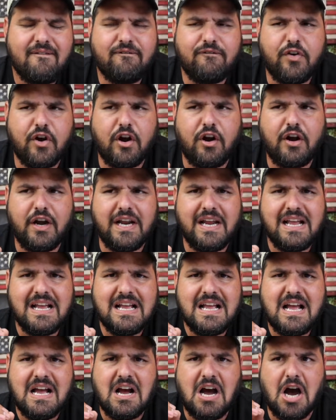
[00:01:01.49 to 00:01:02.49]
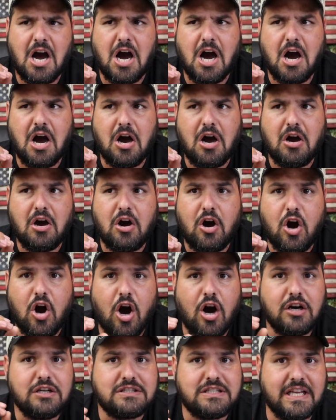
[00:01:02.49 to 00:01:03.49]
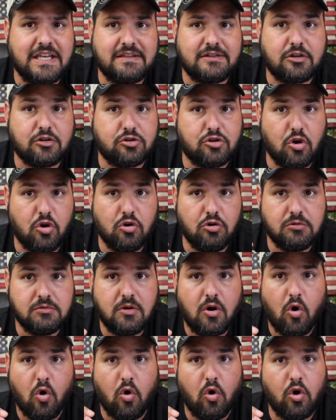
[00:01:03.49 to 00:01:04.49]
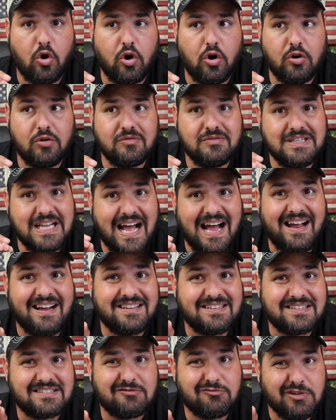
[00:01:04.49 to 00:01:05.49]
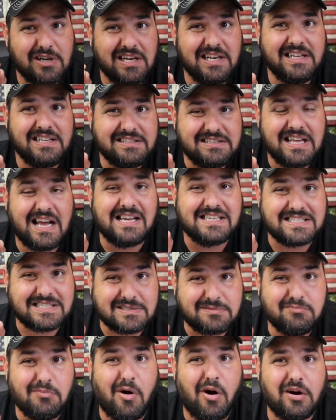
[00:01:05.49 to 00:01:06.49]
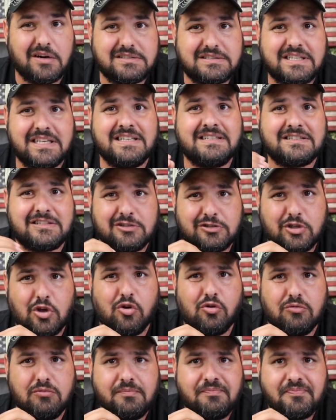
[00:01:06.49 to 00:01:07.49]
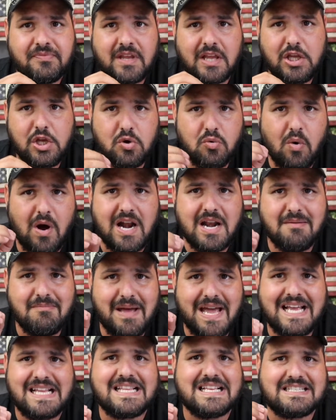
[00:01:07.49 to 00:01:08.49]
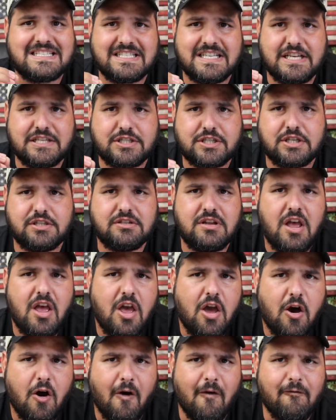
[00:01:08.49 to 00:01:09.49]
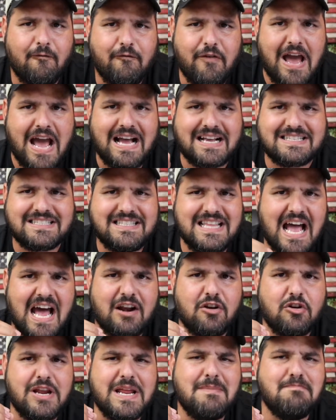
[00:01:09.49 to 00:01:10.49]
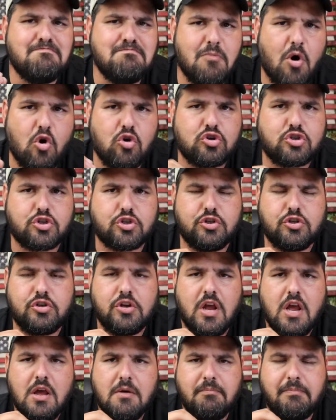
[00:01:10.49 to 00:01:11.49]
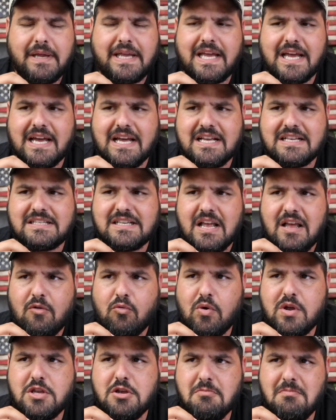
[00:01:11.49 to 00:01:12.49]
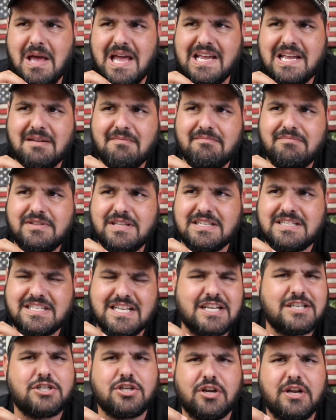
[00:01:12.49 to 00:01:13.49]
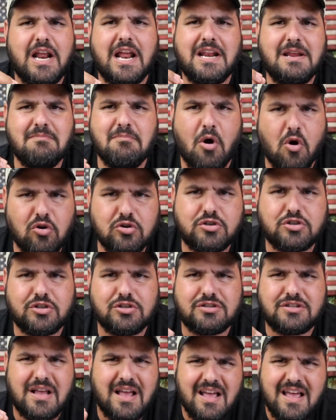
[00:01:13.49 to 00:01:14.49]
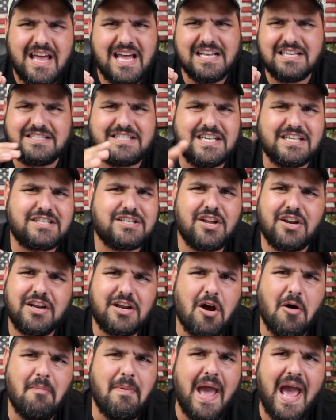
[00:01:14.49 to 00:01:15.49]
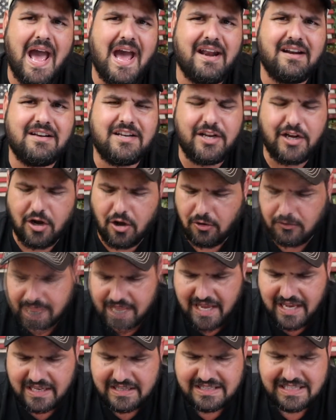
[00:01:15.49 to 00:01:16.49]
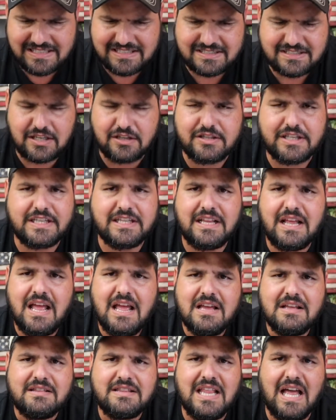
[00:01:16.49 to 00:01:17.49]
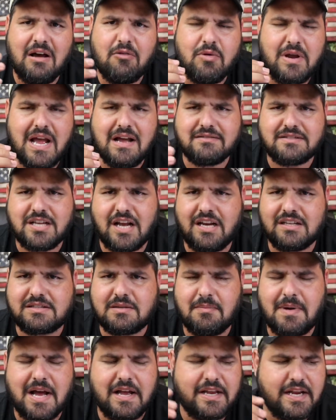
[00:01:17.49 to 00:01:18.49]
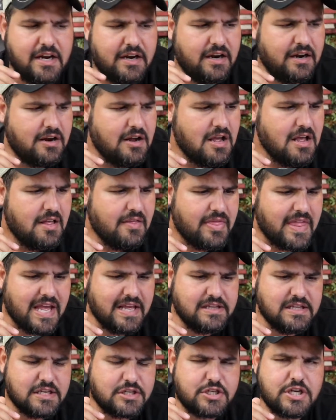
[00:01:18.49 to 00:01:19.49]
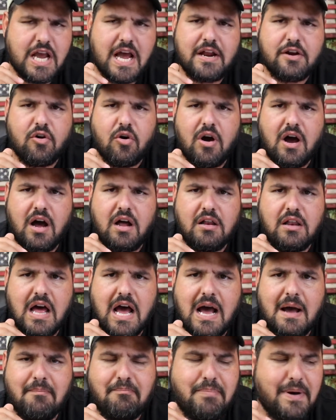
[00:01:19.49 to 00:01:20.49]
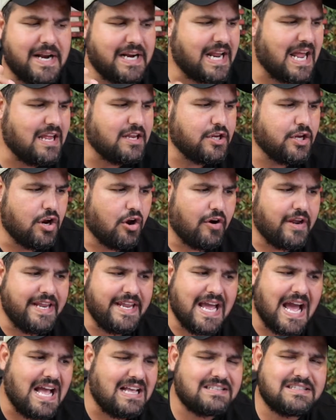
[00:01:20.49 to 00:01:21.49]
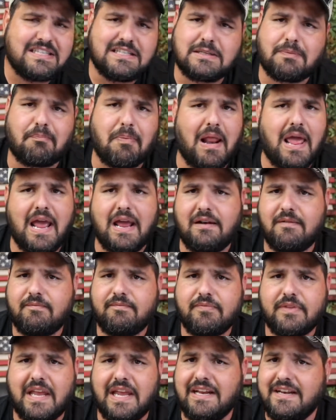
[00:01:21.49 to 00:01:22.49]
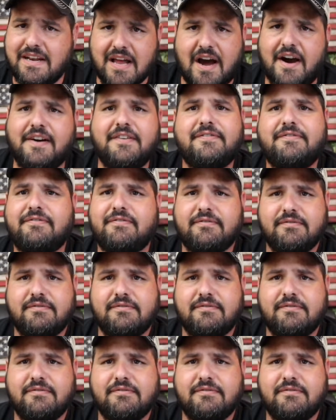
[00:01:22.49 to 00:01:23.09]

very hard thing to do, or not really that smart thing to do. You want to make decisions on facts, not on emotion, because when you make a decision and emotions, it's just going to go bad, you know. And this is something that we have talked about here in this channel a lot. But again, you know, he has this plan enough